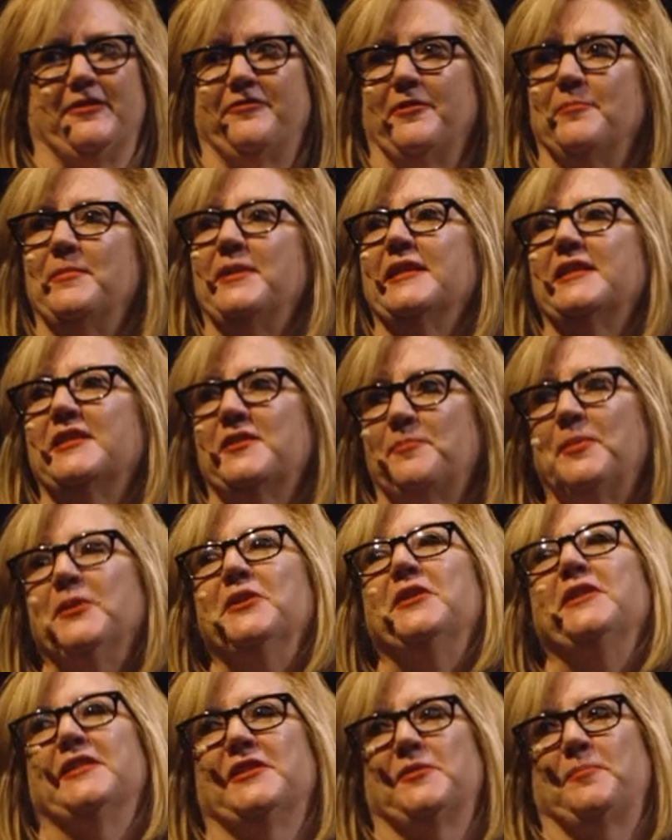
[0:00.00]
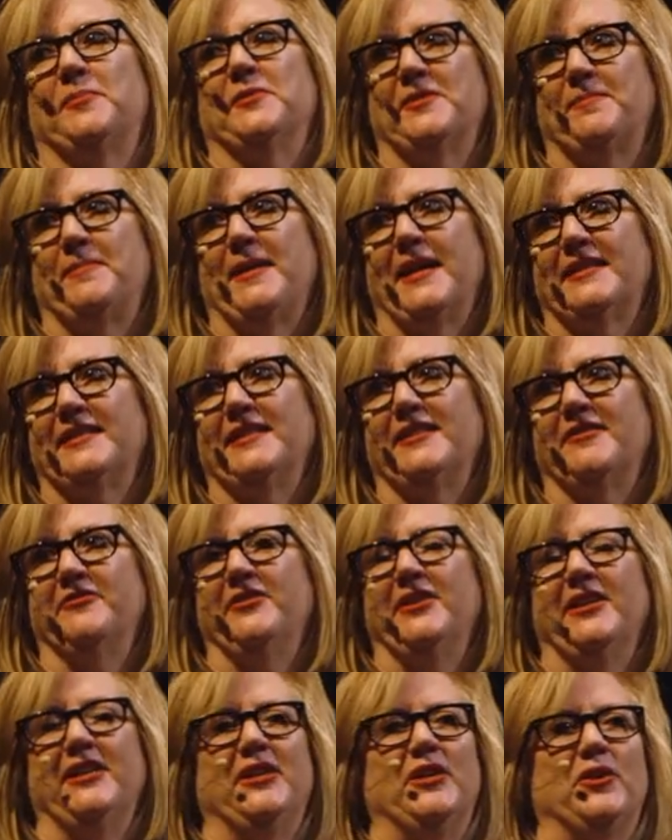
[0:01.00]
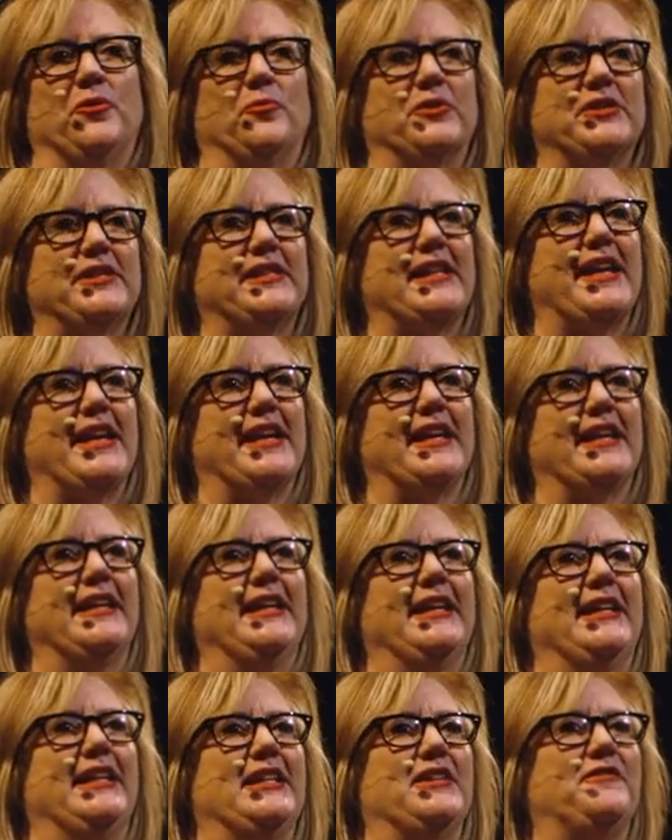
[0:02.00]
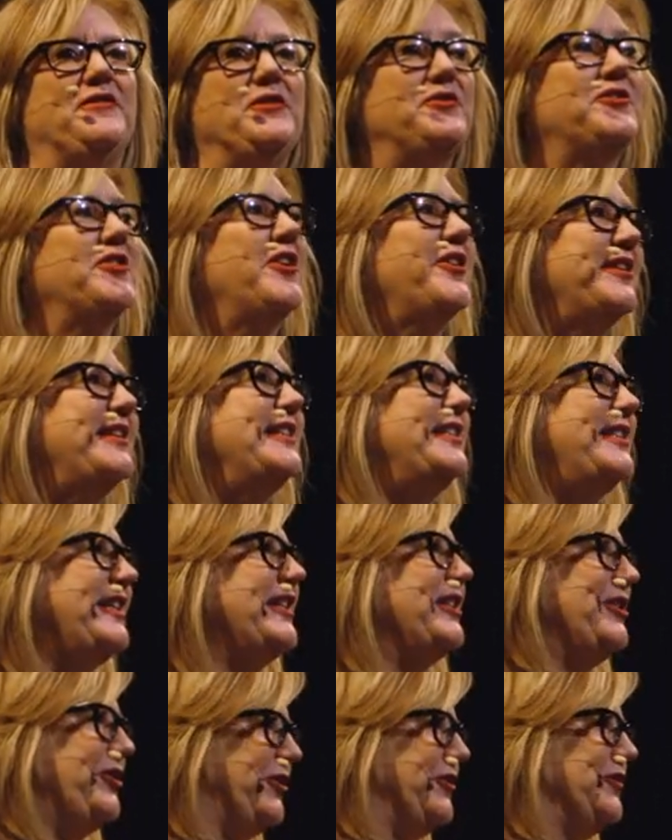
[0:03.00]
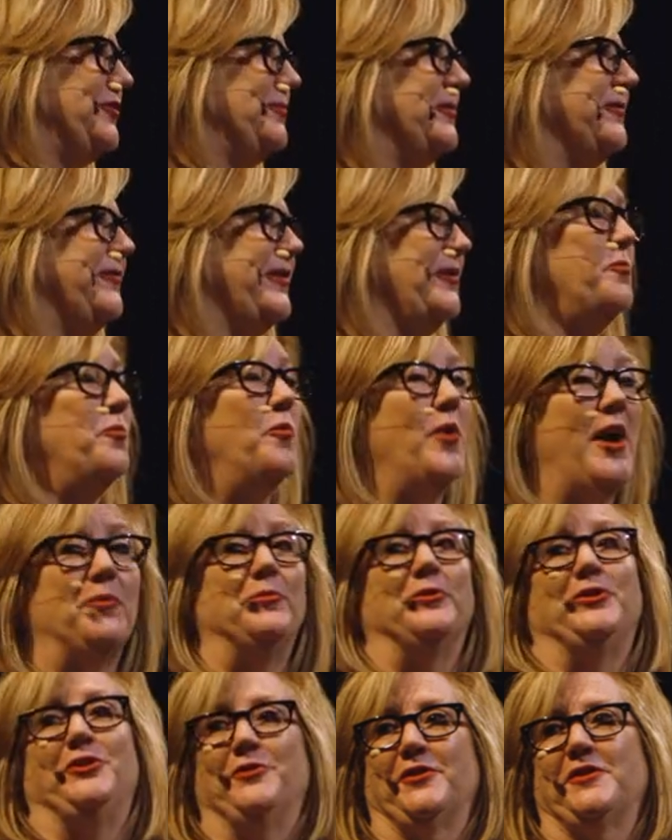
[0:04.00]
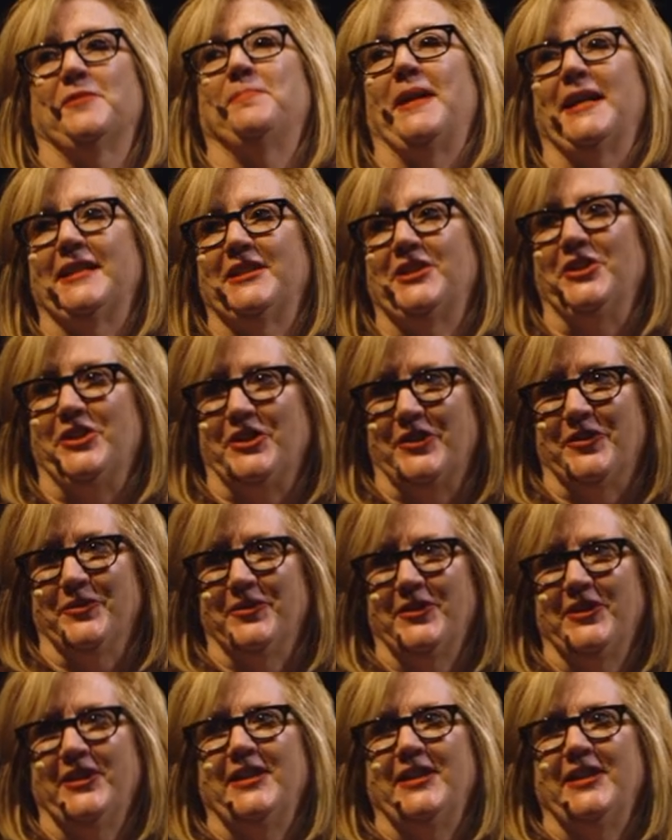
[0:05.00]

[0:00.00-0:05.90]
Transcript: from an experience perspective, we're saying if you saw the Indiana Jones movie, what would you expect to do?